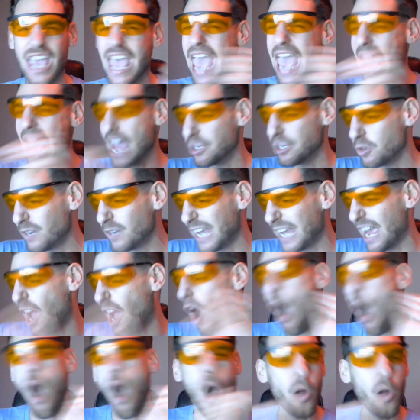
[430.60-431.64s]
And you
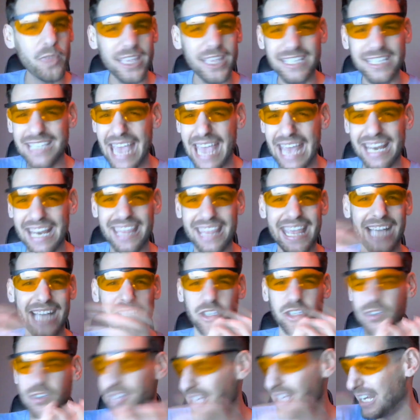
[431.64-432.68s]
get all the data
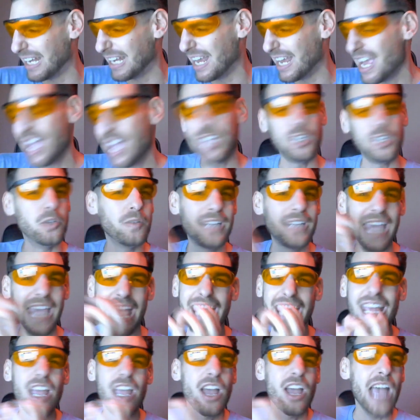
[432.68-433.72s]
that you need. You
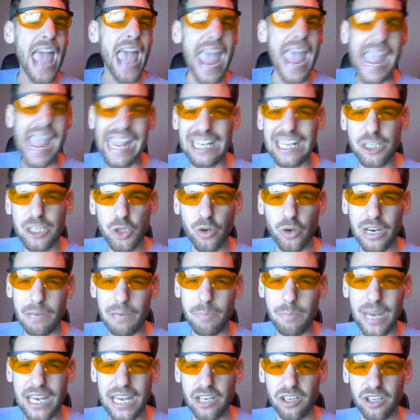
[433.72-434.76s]
get Adrian
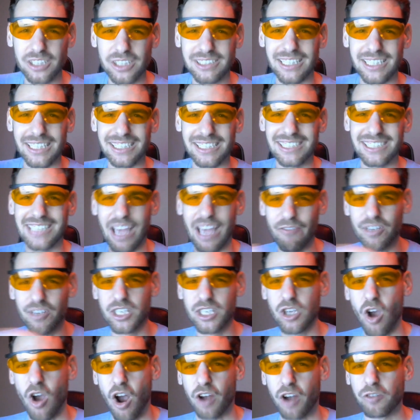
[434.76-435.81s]
Peterson,
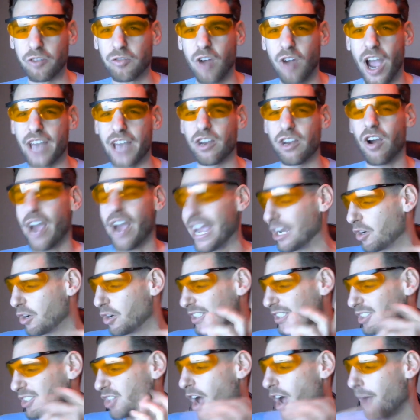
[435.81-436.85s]
7-yard run. All right,
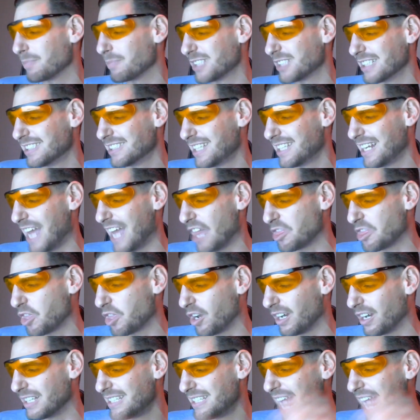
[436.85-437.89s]
Chris Thompson's in that
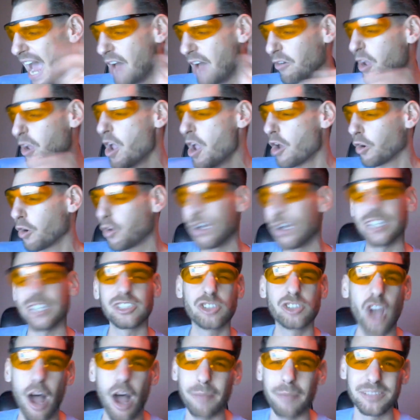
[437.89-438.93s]
third down.
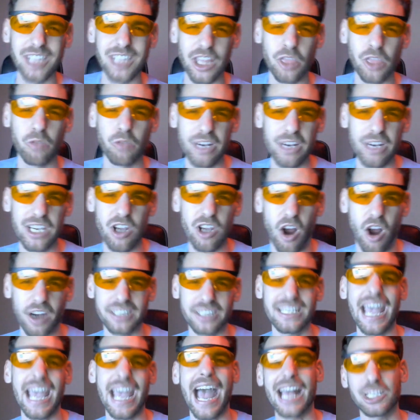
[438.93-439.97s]
Chris Thompson,
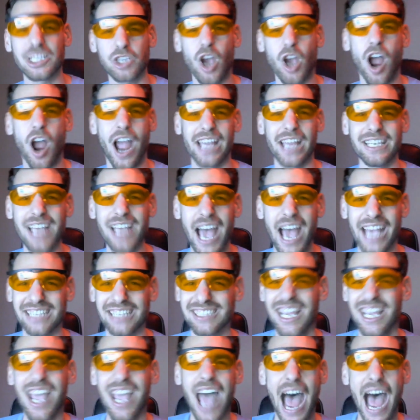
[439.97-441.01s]
3-yard catch. All right,
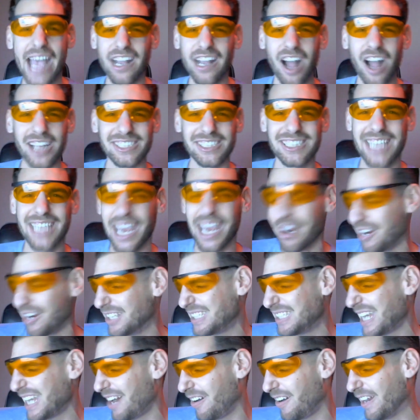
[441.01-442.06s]
nice. I got Scary
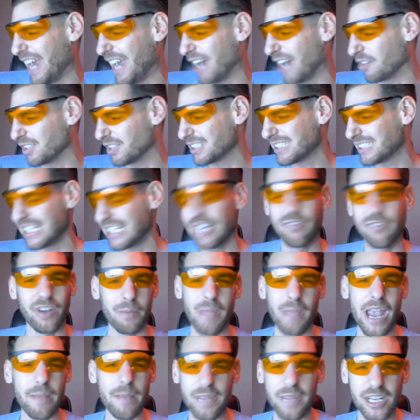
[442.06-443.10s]
Terry at
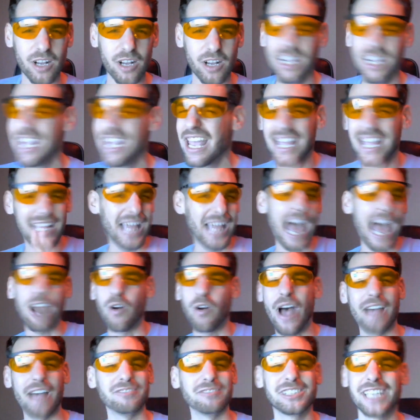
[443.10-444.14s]
receiver. I
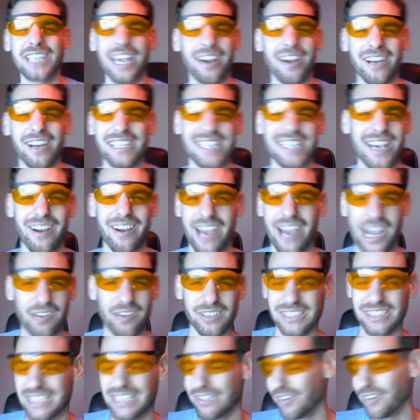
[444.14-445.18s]
don't have Scary Terry at
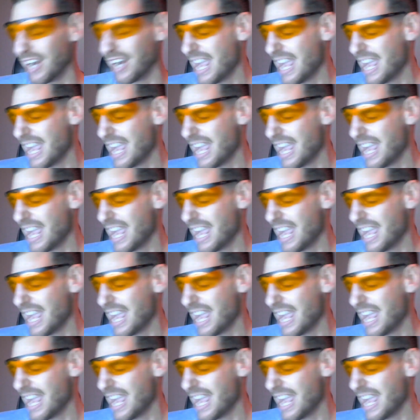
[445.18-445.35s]
receiver.